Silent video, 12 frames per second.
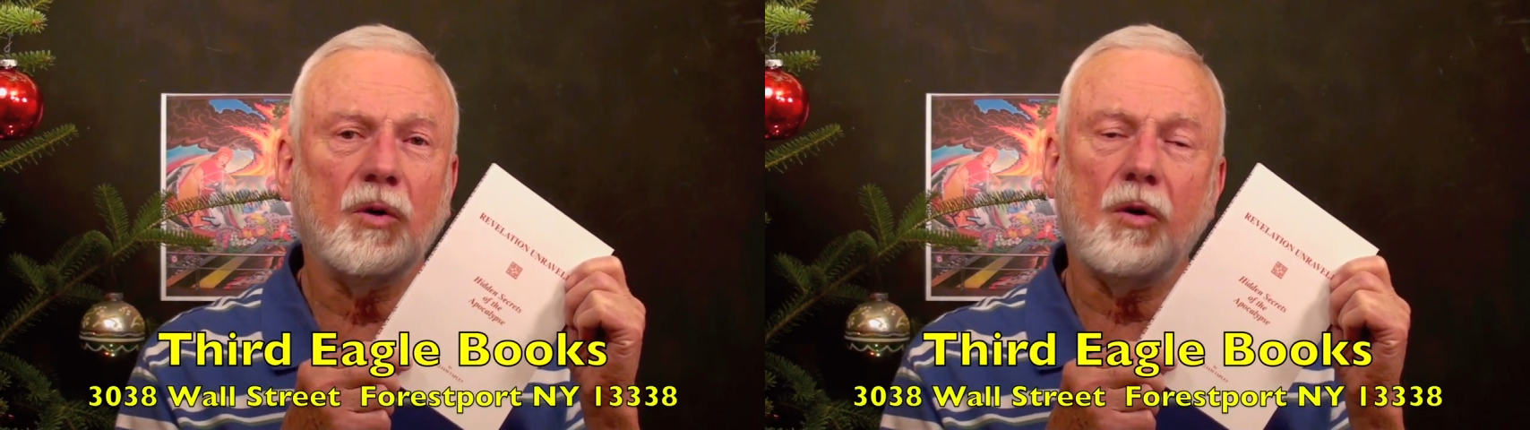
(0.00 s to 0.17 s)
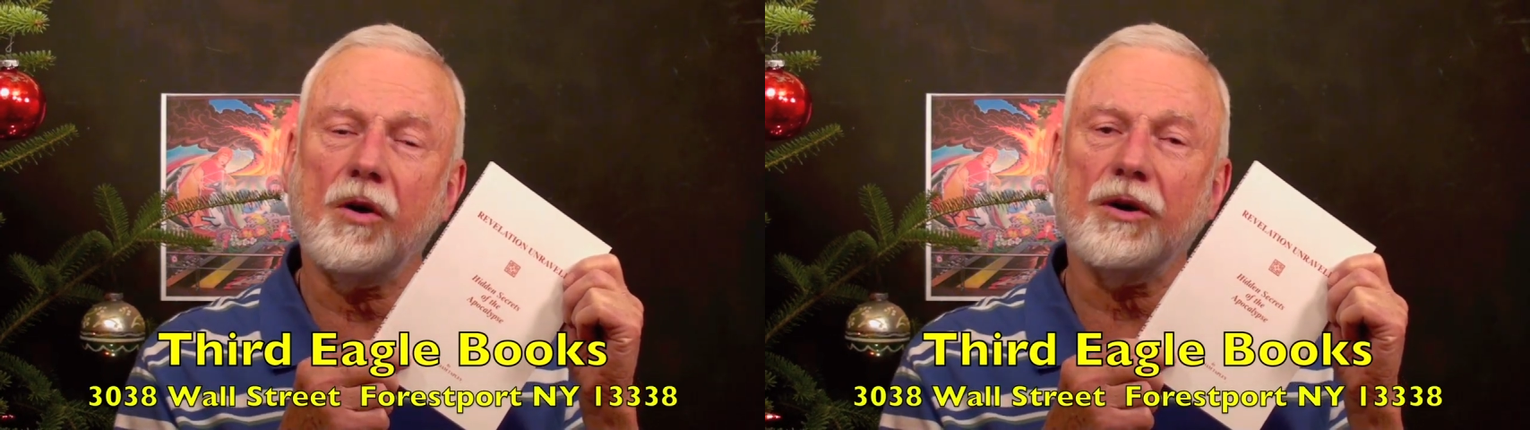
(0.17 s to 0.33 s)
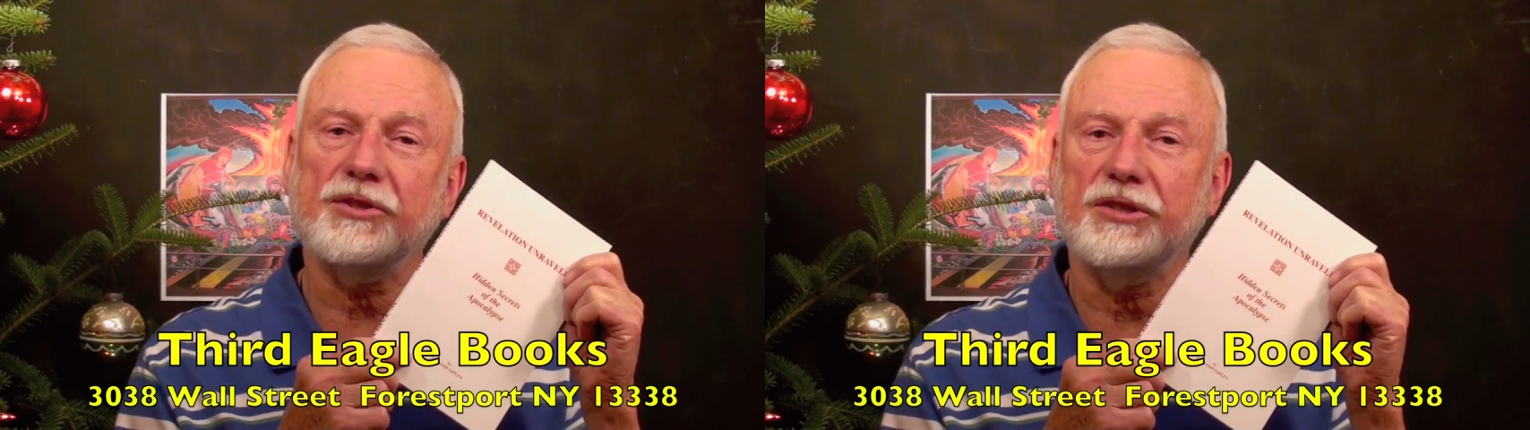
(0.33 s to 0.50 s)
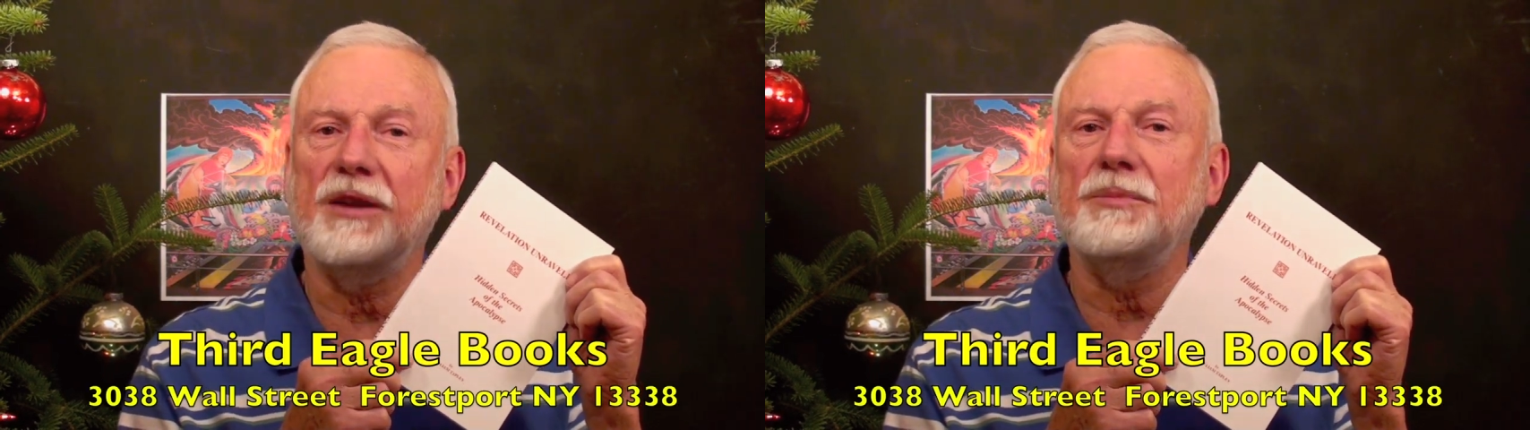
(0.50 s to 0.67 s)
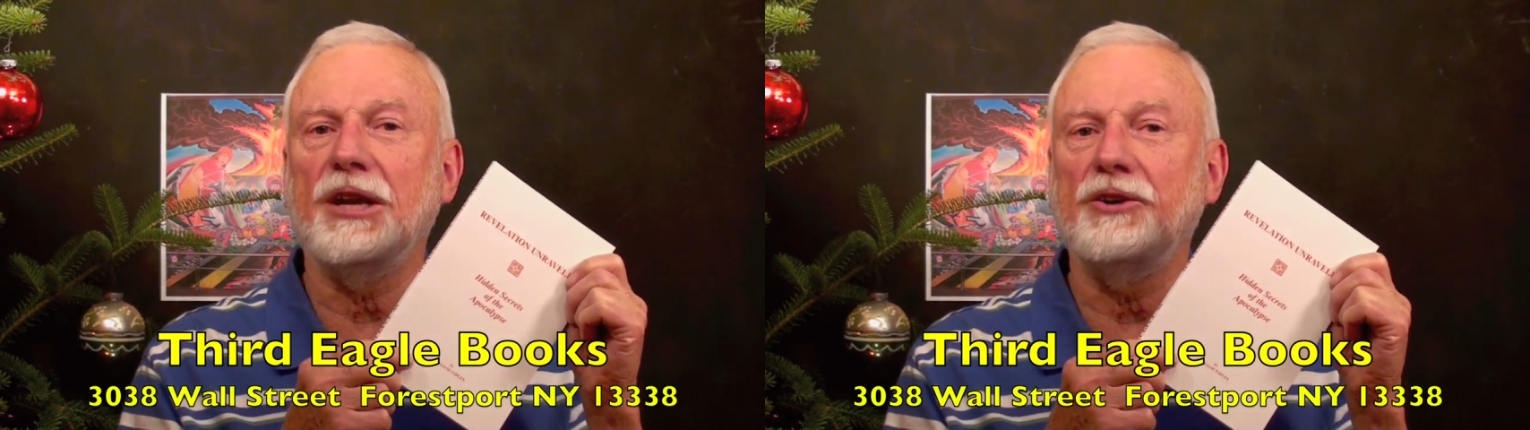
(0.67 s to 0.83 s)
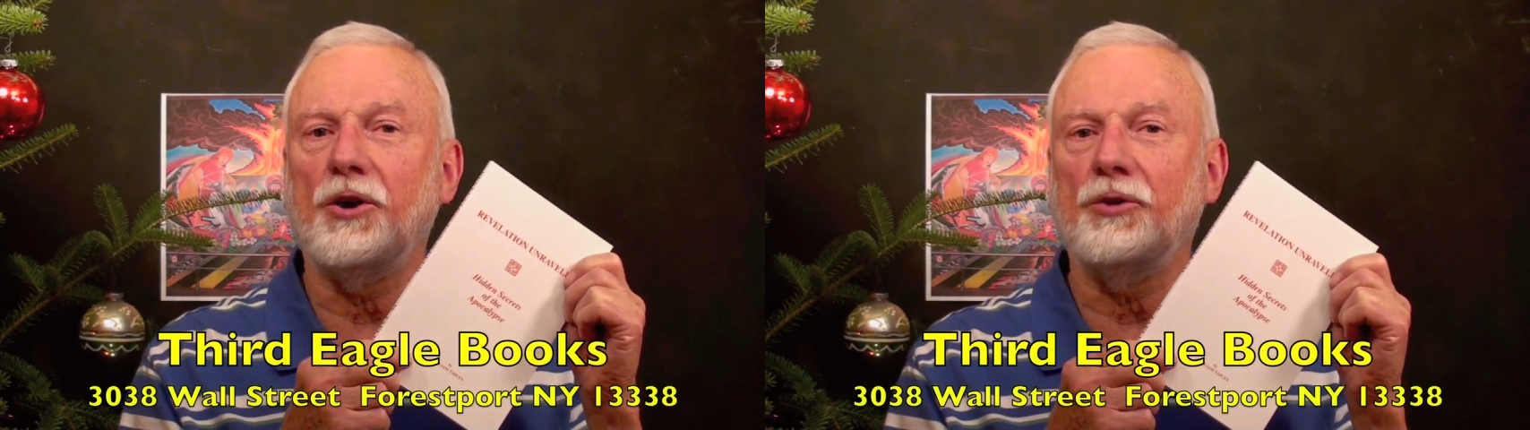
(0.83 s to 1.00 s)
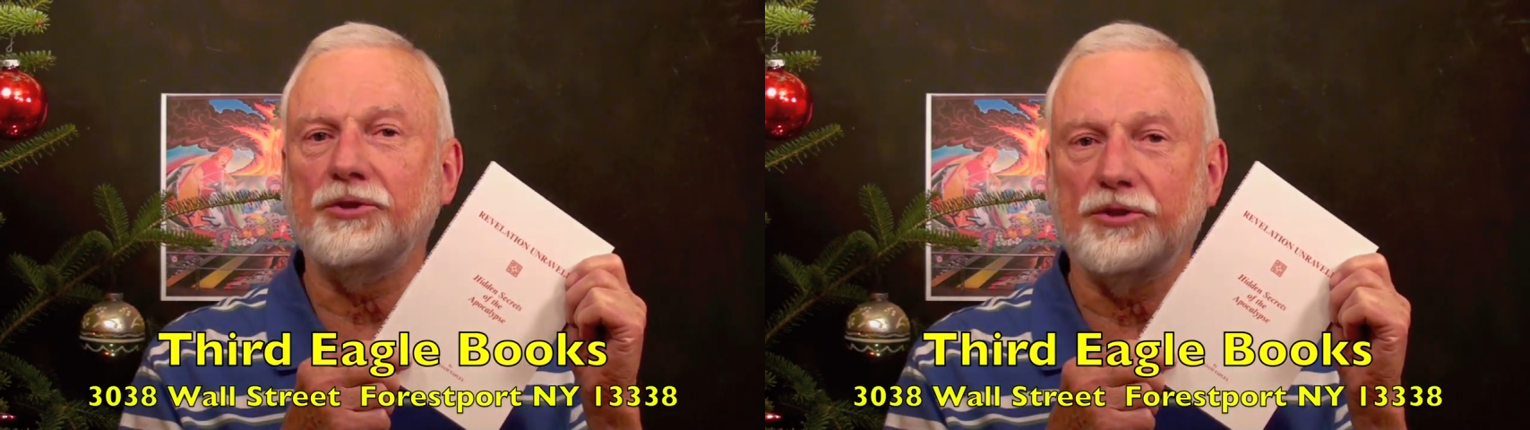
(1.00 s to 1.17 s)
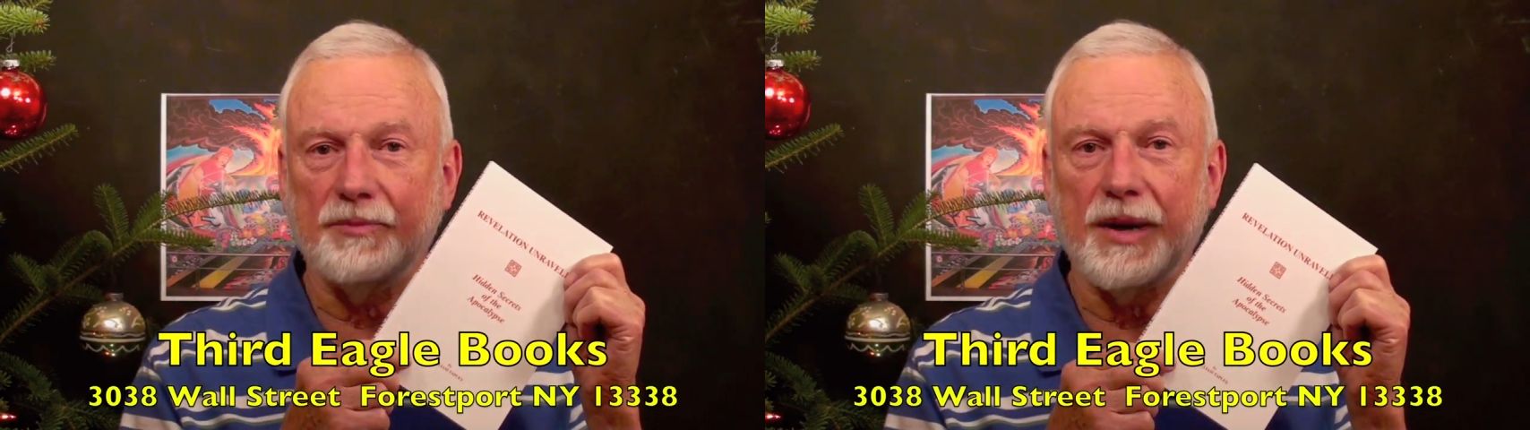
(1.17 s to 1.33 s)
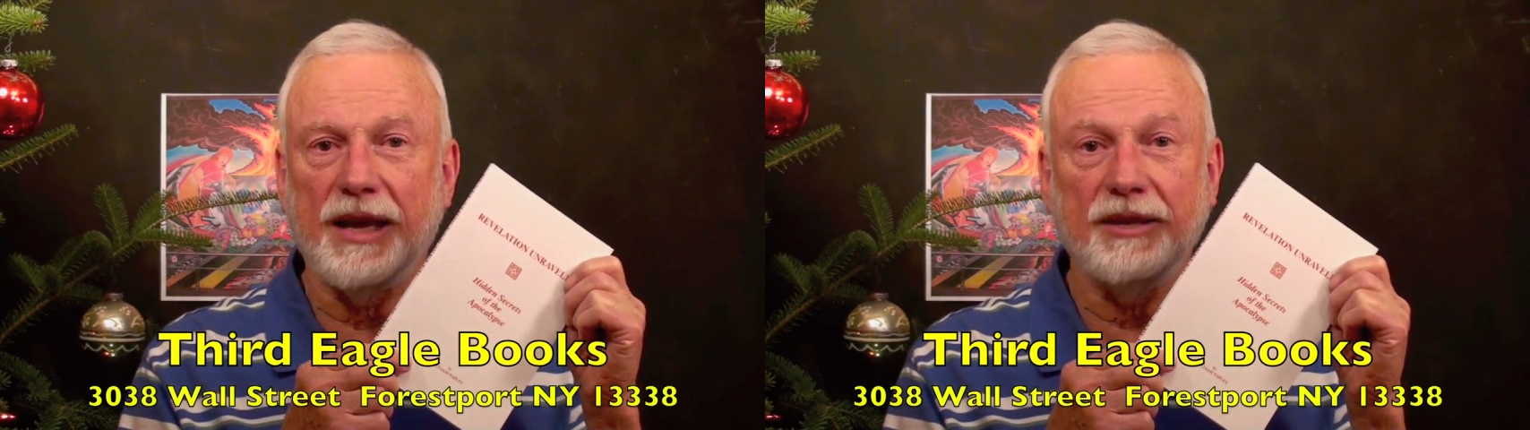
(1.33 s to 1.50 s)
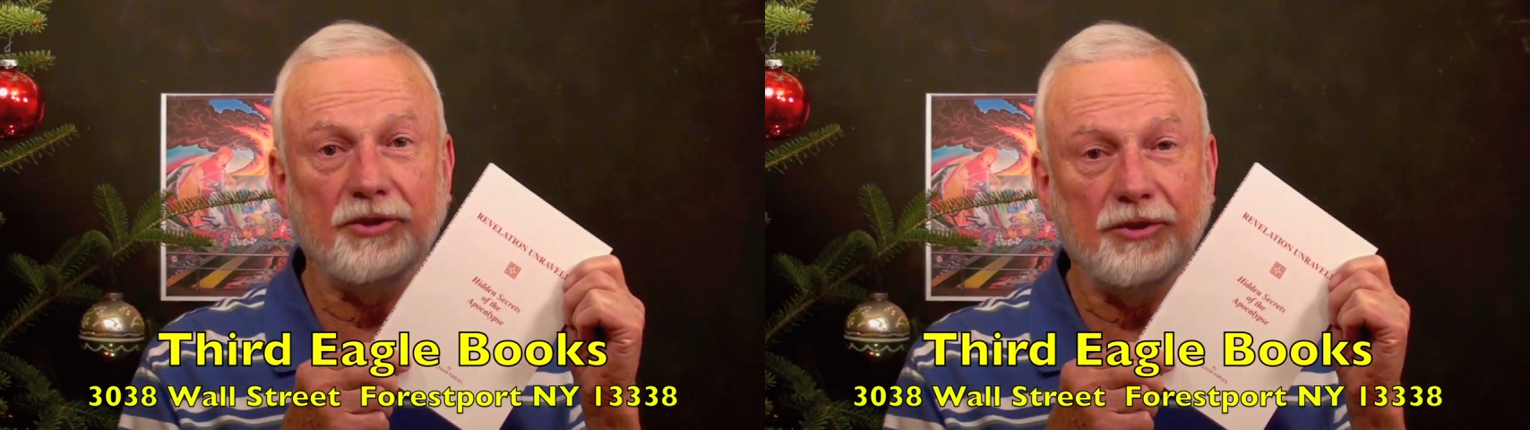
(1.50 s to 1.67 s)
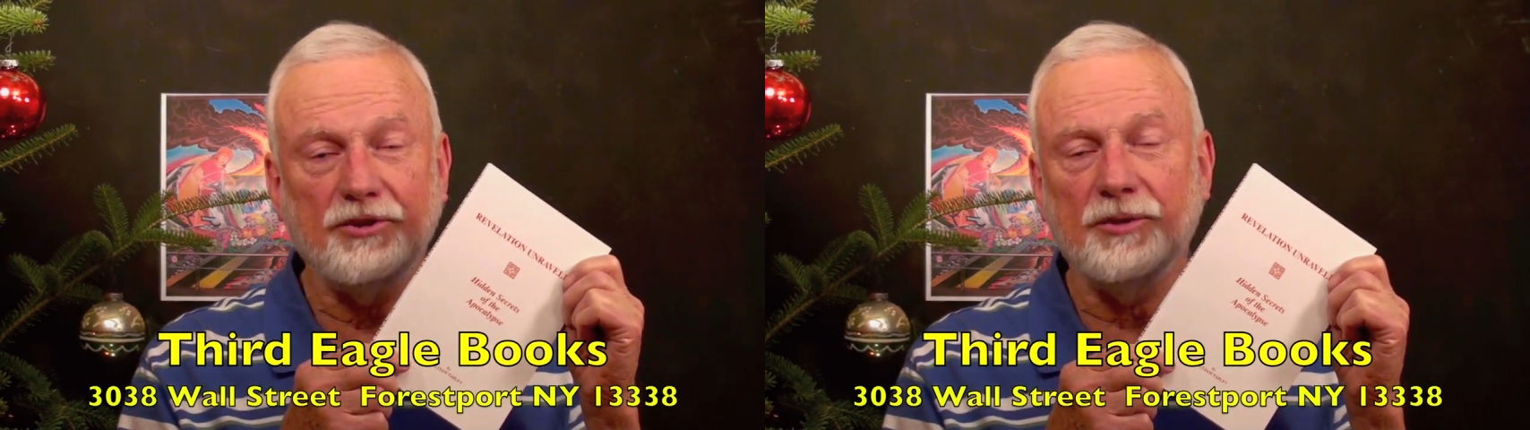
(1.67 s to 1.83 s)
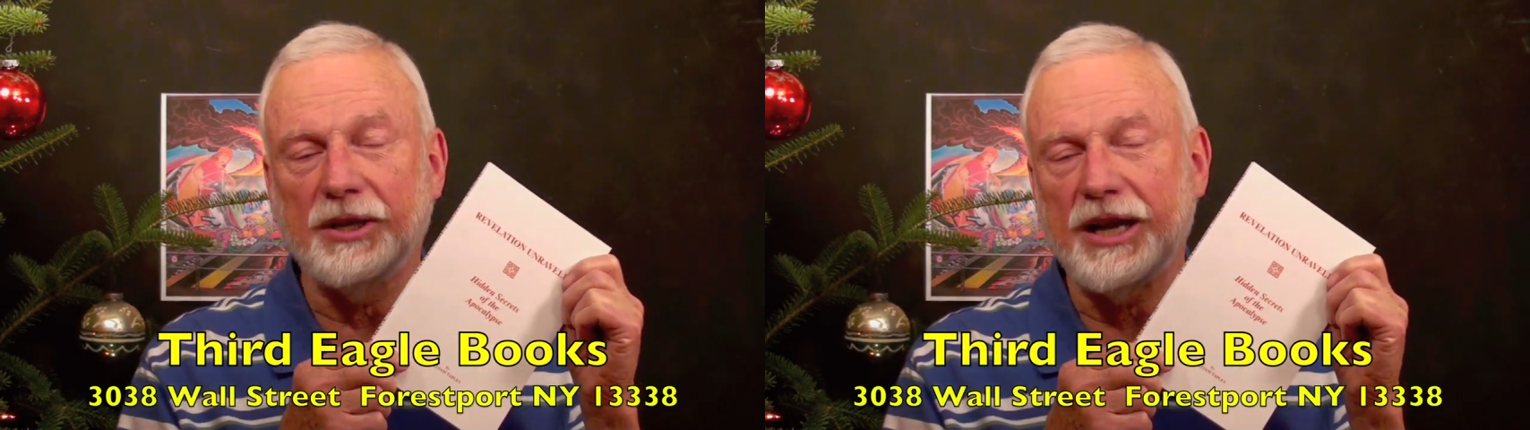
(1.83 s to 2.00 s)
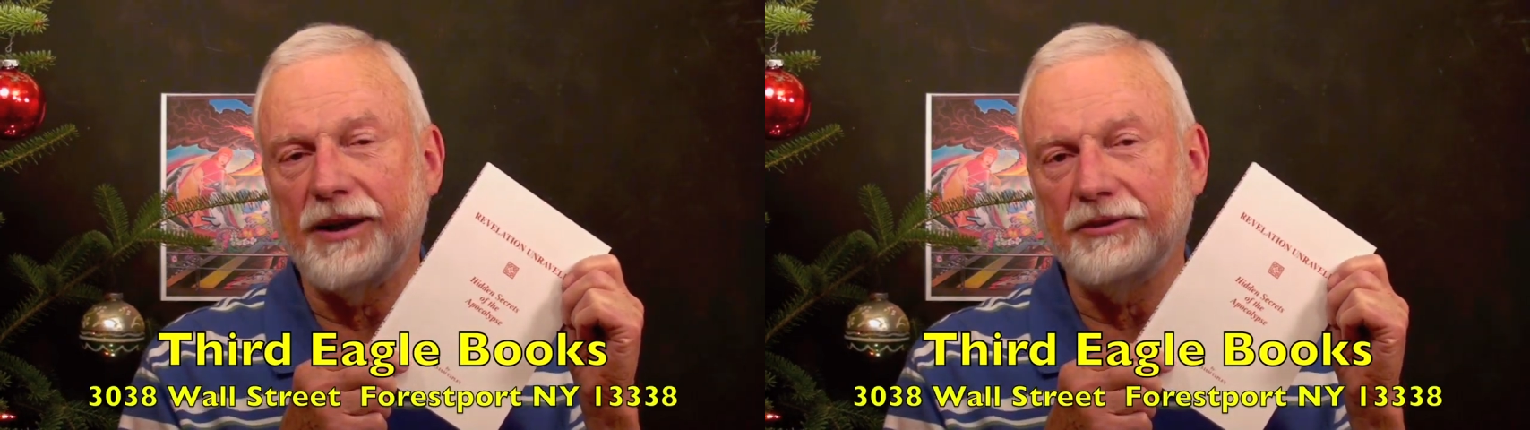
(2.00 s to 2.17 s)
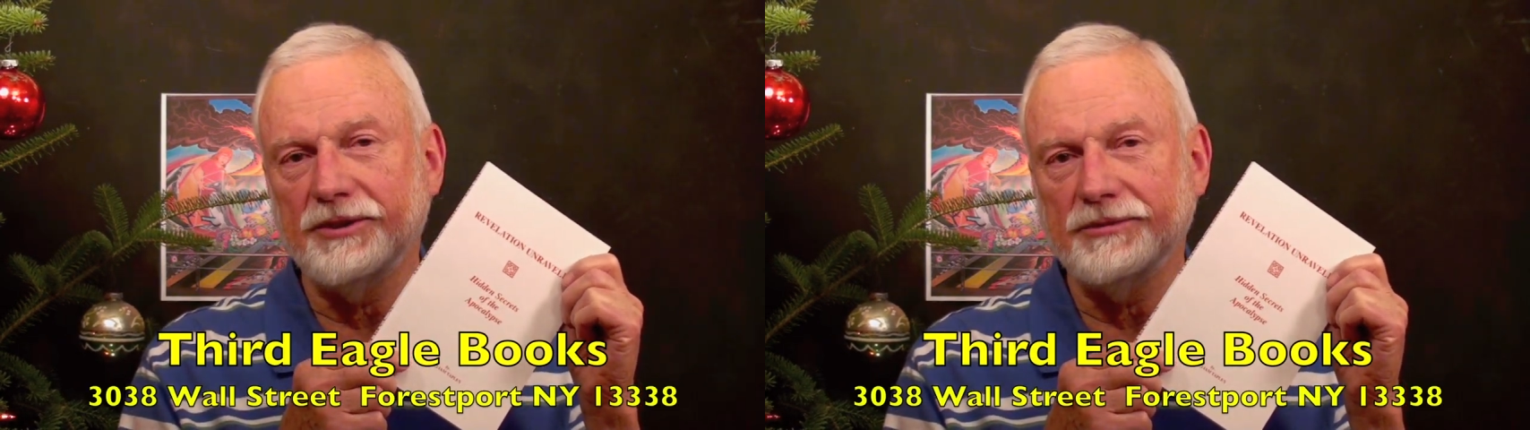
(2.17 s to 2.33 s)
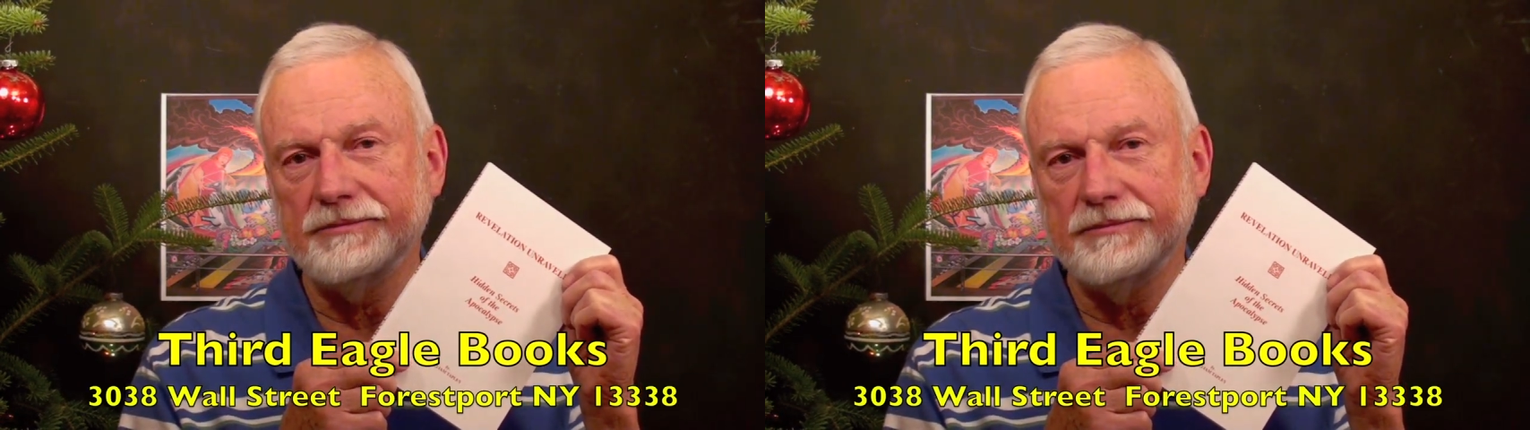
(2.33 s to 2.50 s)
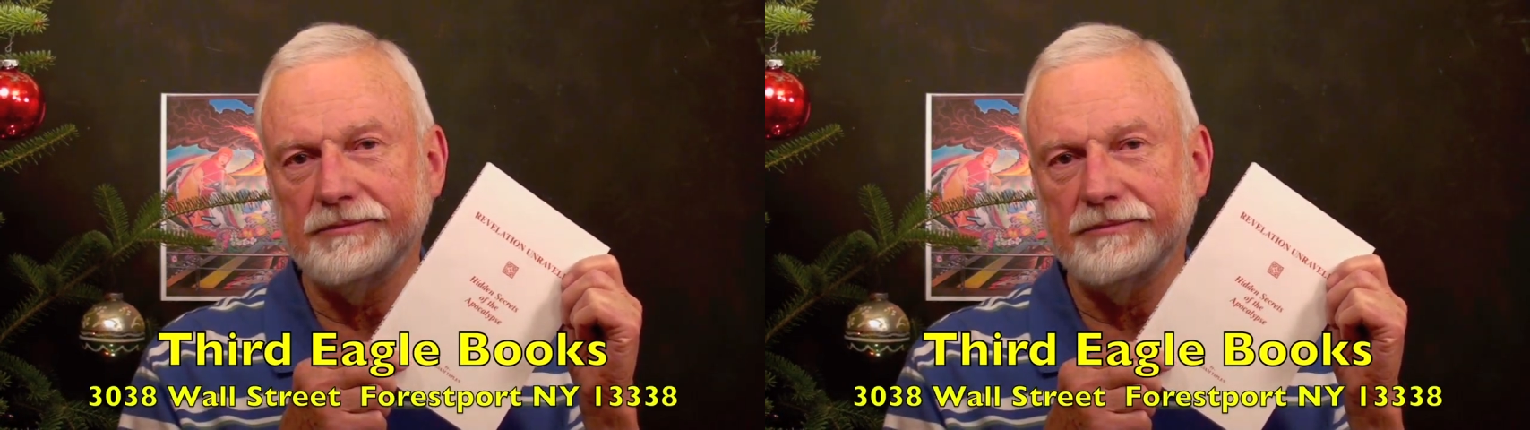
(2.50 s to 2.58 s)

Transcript: or send me a note to my YouTube account.